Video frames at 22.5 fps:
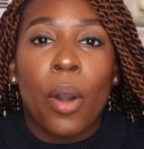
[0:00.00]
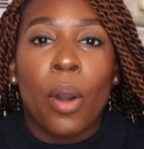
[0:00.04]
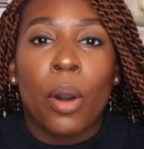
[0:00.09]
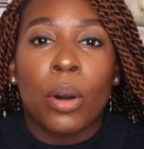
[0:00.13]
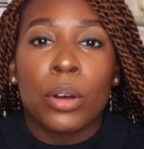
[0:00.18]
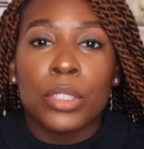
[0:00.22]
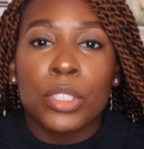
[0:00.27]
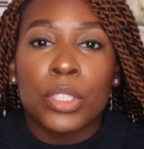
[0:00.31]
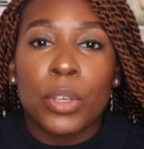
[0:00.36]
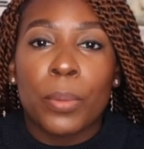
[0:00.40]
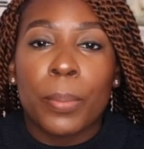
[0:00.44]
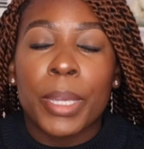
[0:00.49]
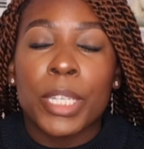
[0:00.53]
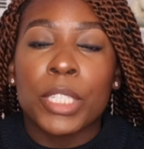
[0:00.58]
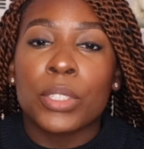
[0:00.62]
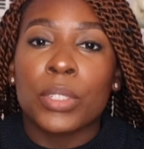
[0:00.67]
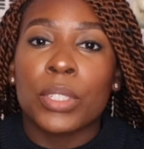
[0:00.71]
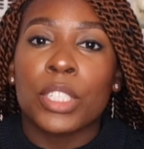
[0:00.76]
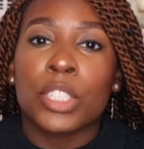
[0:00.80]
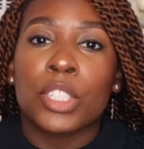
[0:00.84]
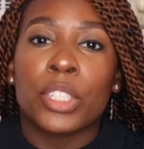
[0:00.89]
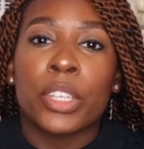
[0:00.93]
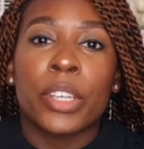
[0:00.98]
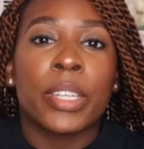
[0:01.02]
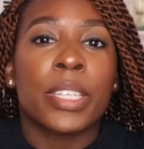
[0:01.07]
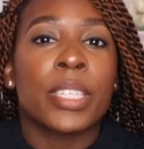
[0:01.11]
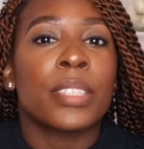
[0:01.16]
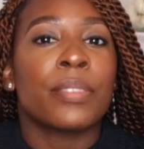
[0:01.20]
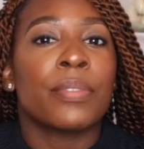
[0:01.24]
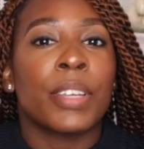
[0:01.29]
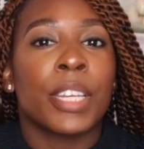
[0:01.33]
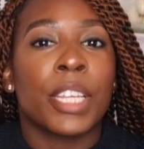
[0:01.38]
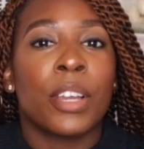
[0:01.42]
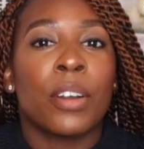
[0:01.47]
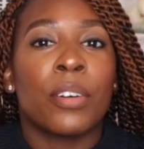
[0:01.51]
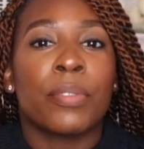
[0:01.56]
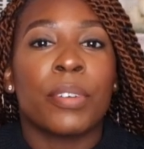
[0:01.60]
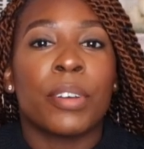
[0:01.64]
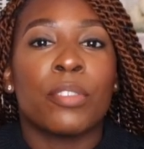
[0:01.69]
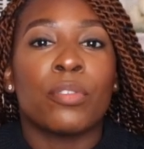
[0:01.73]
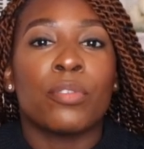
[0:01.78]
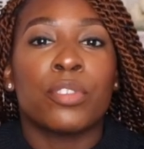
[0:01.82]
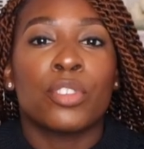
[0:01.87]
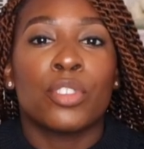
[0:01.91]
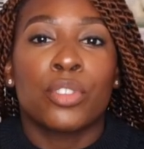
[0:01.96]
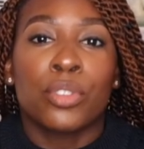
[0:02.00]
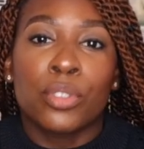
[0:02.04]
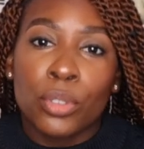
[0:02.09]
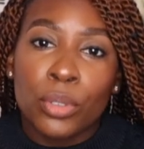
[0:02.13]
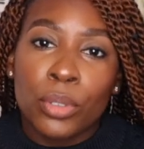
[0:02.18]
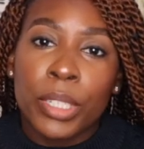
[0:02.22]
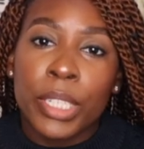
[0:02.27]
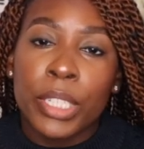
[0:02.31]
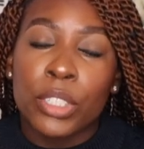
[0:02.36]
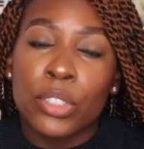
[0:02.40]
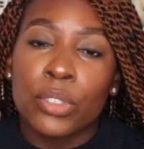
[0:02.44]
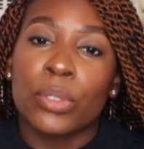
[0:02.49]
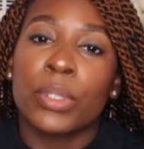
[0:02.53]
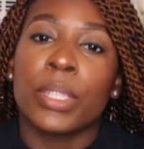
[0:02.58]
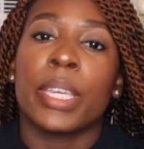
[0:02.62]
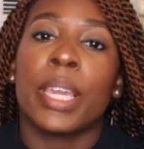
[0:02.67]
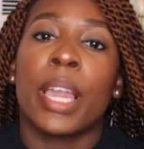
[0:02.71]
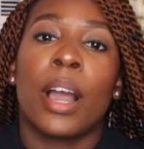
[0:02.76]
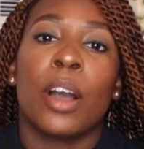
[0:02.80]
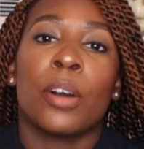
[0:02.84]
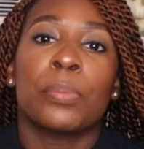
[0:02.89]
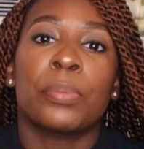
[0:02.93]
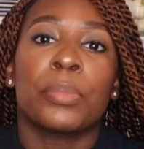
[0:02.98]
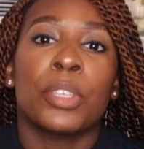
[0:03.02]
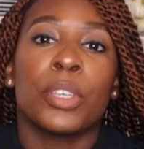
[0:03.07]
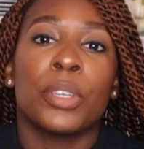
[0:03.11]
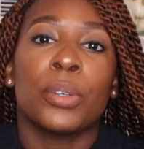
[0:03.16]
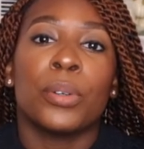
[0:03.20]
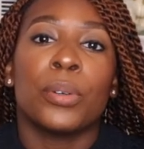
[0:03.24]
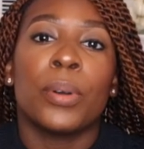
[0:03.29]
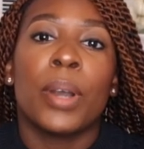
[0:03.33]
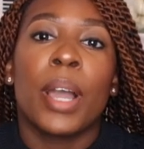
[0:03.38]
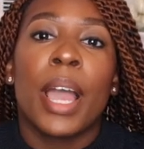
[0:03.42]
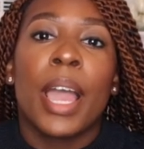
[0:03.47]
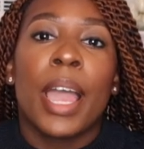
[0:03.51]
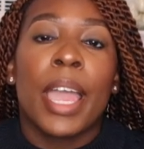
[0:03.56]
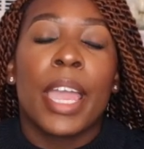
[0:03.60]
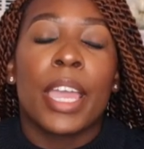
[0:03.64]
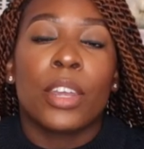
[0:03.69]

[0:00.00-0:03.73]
Also, make sure to share this video if it truly, truly helped you.